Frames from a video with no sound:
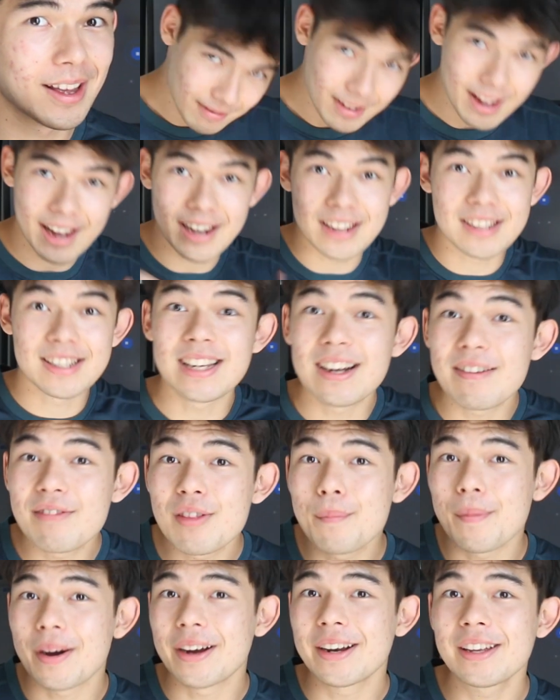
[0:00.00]
And instead of the
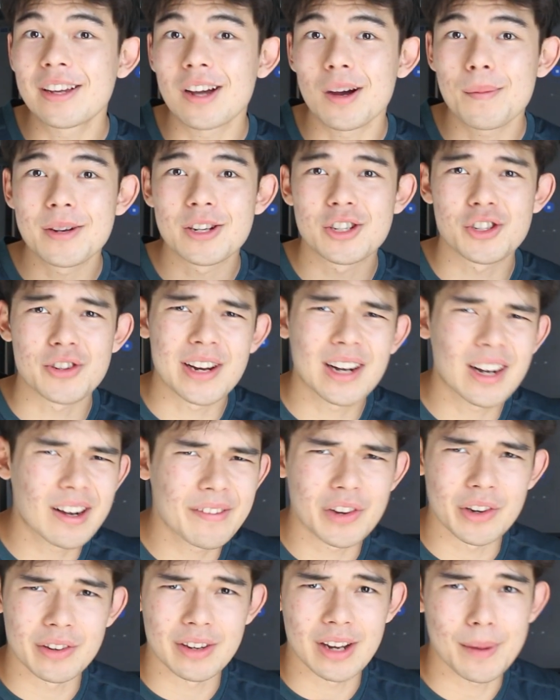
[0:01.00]
money coming straight out of
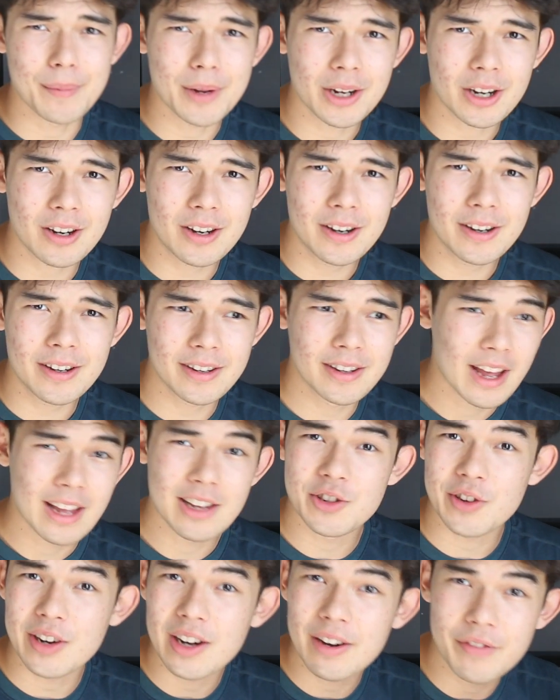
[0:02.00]
your debit card,
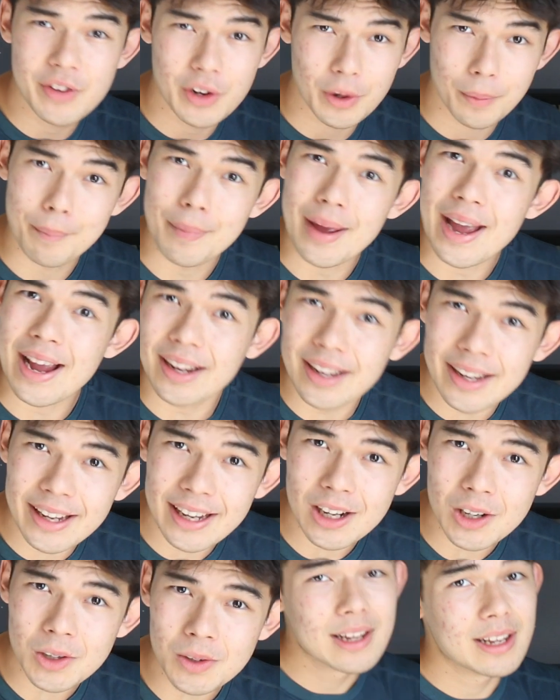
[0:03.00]
straight out of your bank
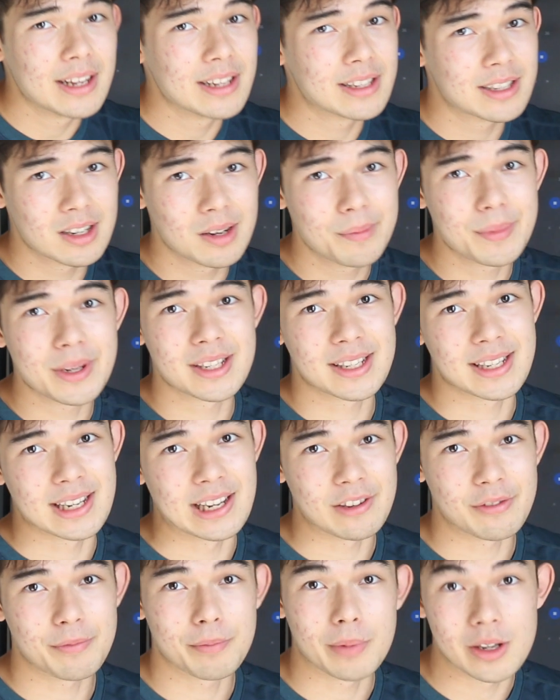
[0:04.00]
account, it's going to be
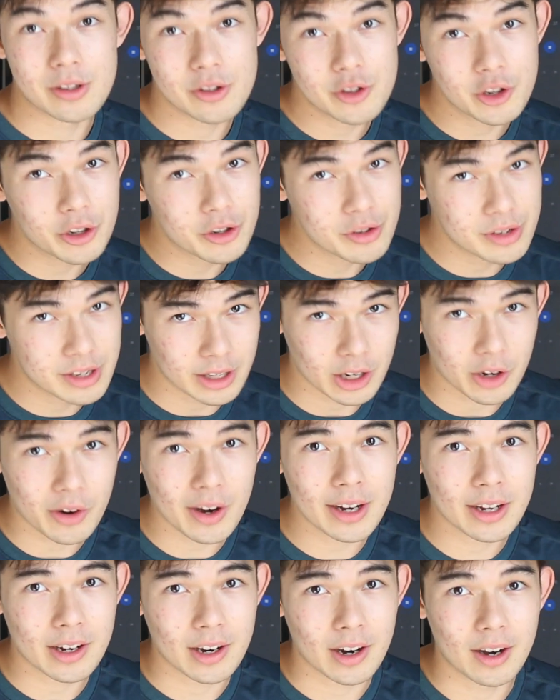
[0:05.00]
safe because you're using a
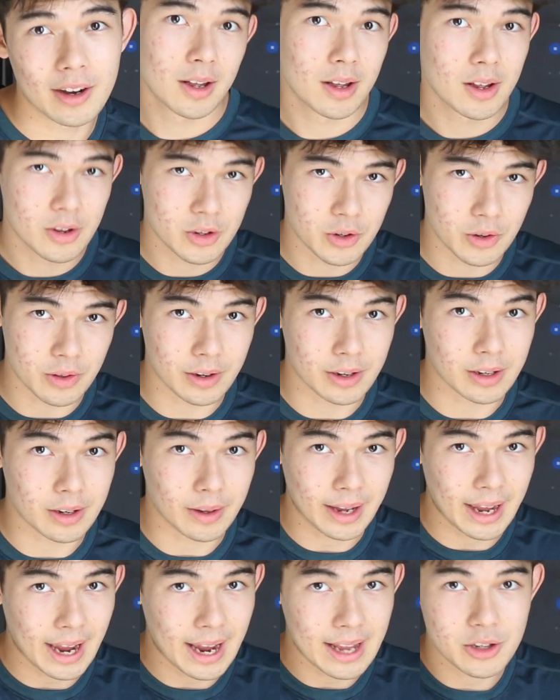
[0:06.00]
credit card. So they're going to
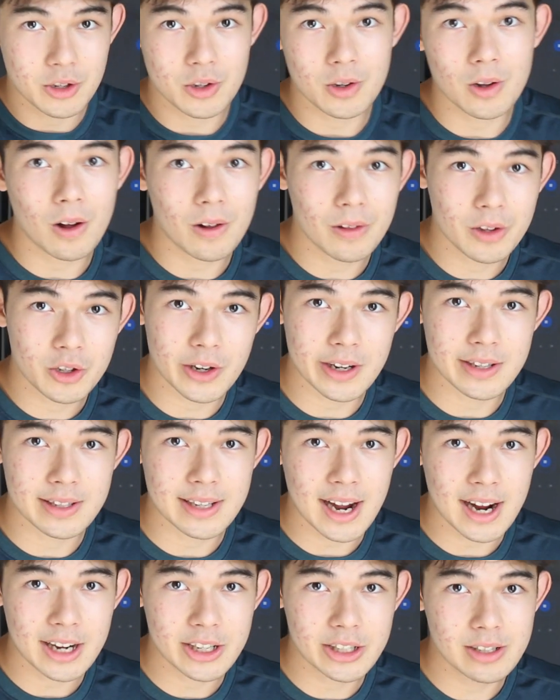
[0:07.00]
cancel all the
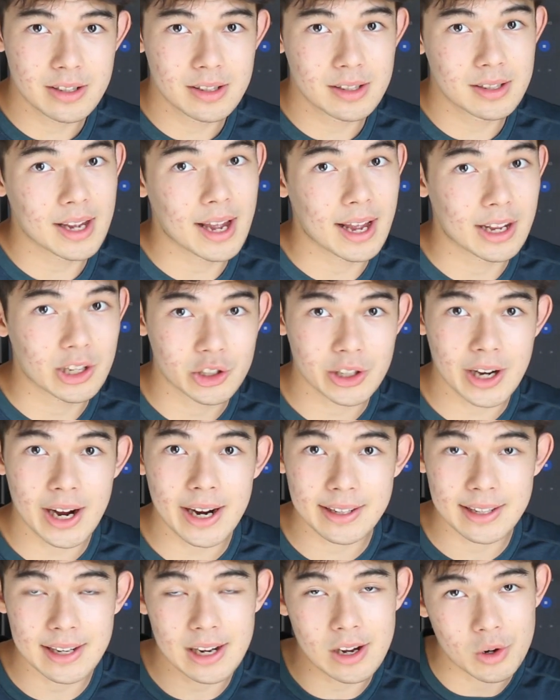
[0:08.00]
transactions and
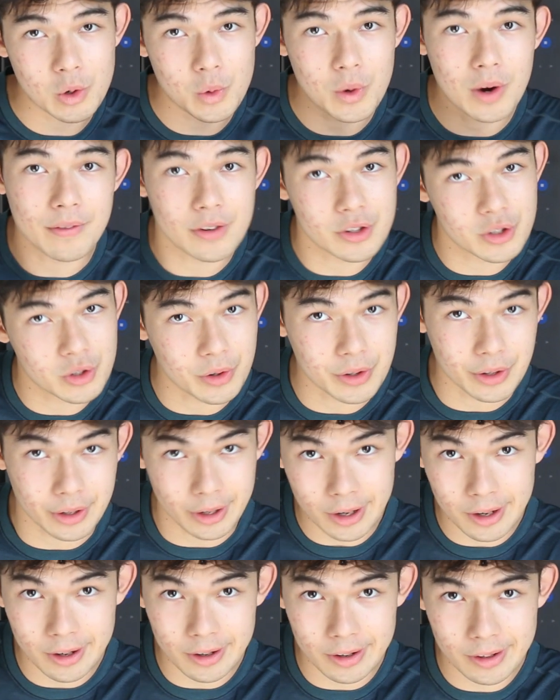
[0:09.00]
track down whoever stole your
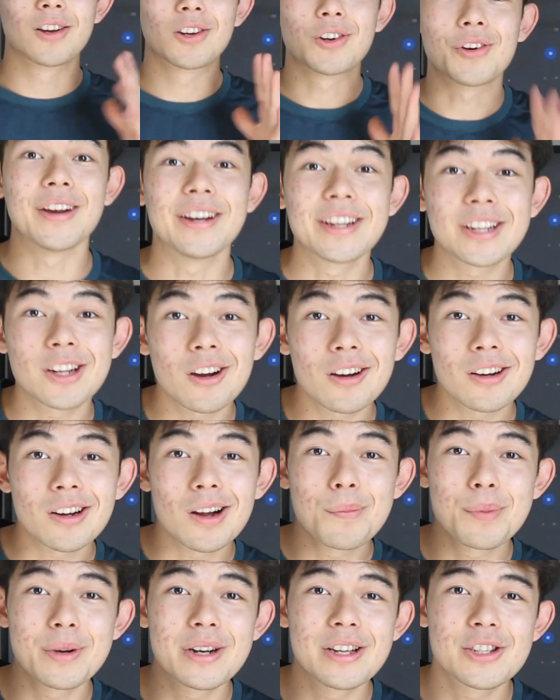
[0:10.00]
card. Credit card
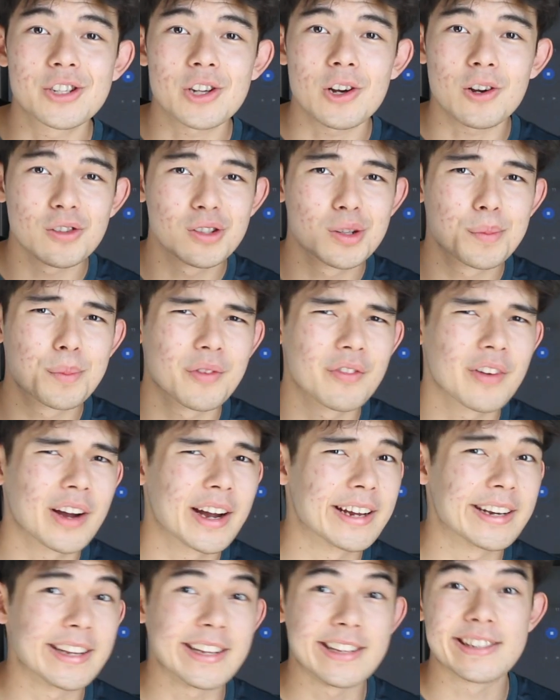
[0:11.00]
companies also
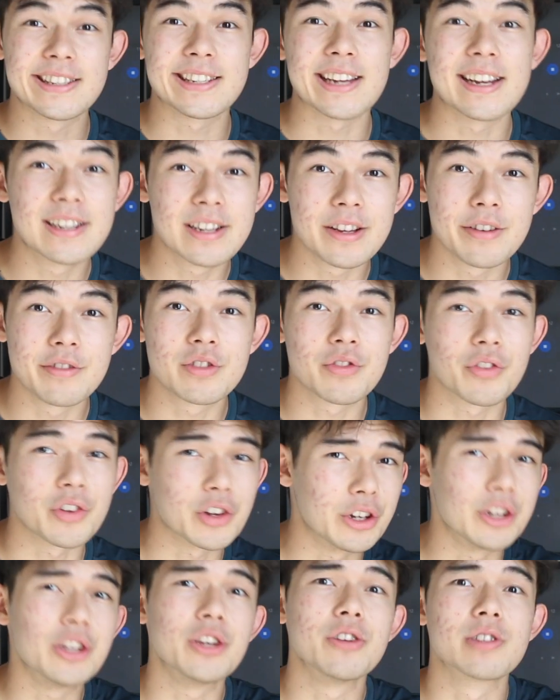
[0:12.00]
provide incentives for you
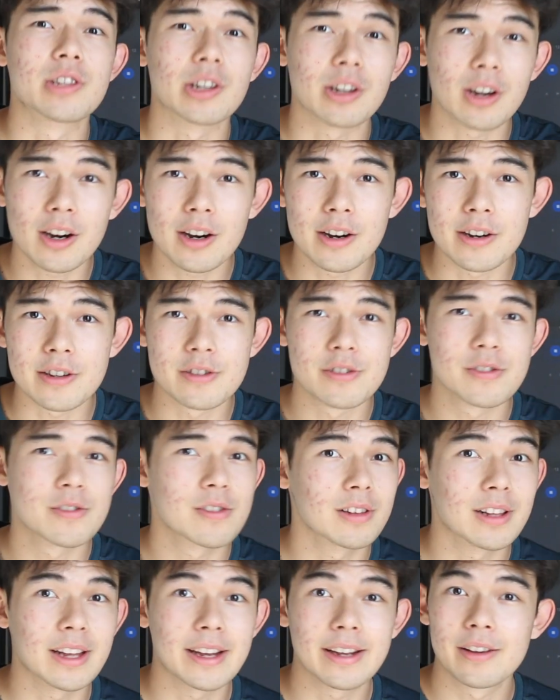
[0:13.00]
to use their cards,
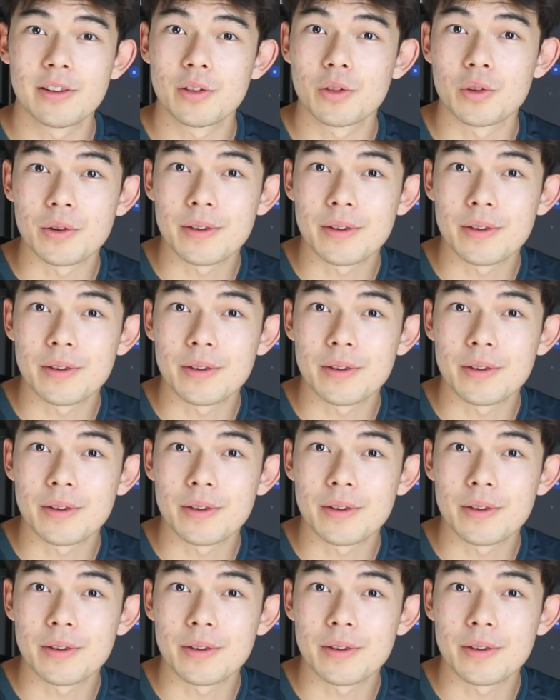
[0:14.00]
like through